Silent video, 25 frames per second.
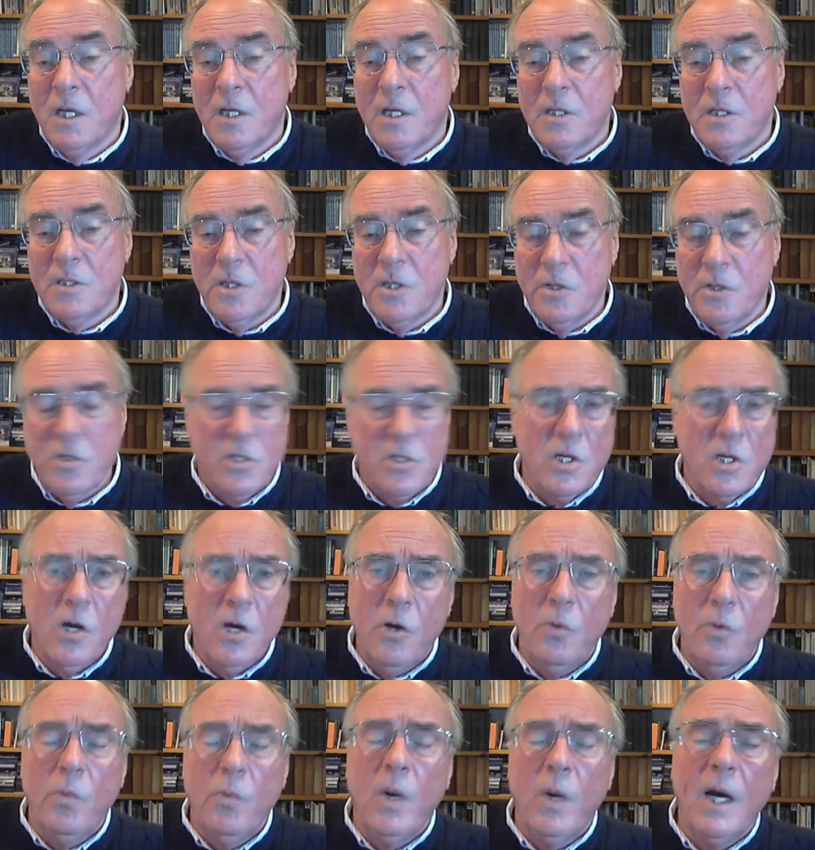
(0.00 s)
So there's a
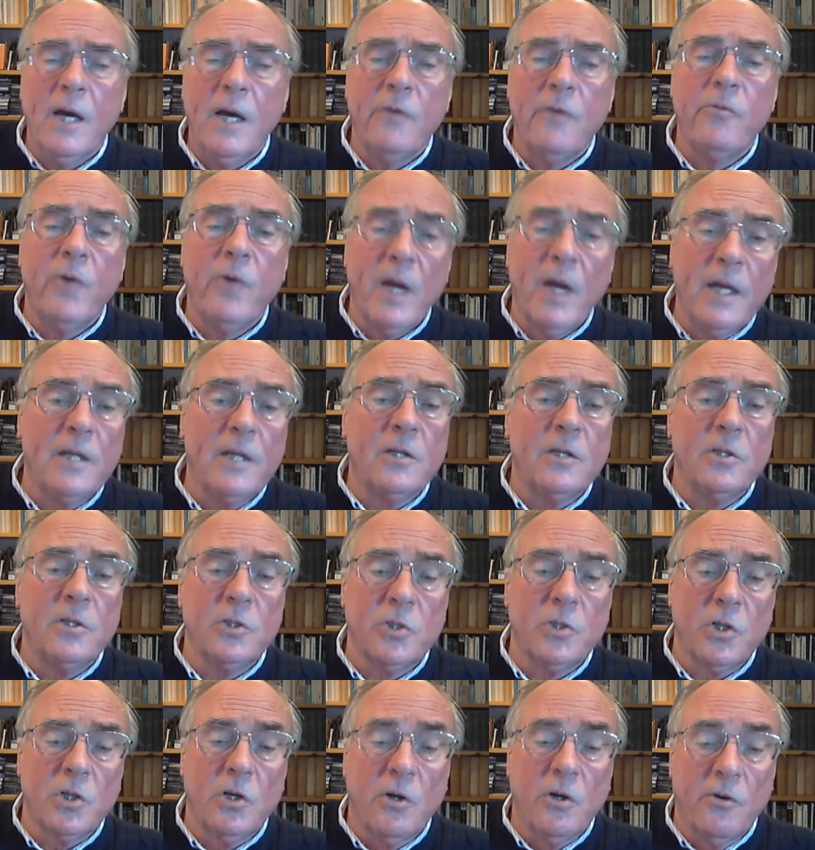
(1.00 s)
whole wide range
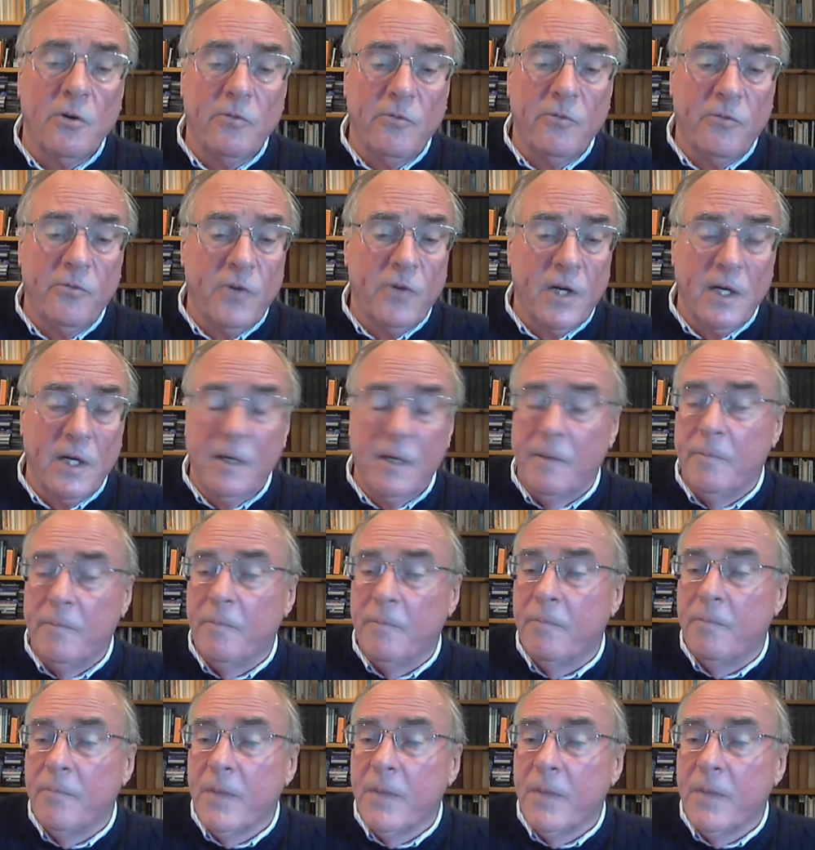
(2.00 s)
of, um,